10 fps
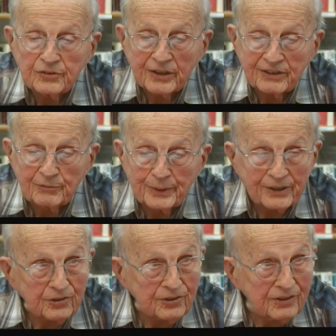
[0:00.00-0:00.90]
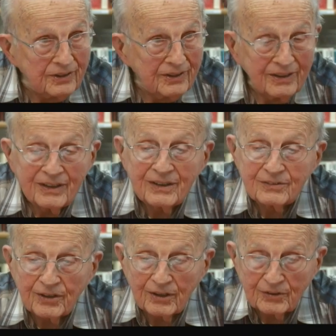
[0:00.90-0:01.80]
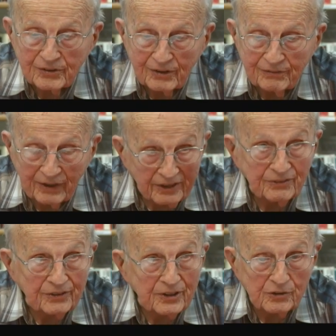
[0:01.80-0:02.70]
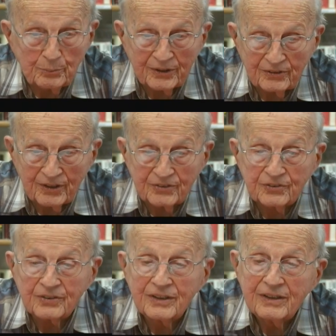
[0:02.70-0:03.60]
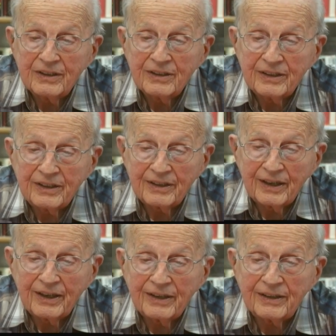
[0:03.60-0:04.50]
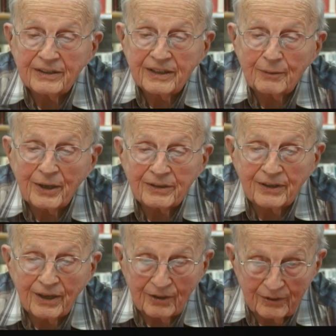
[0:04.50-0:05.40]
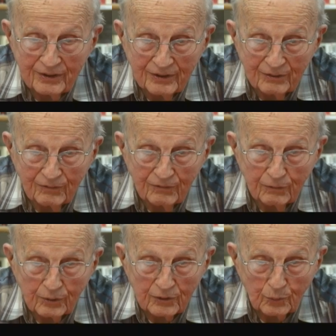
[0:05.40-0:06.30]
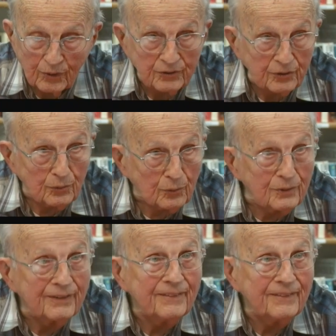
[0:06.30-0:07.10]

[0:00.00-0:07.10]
son of bitch tells of unfinished business in a combat diary of World War II.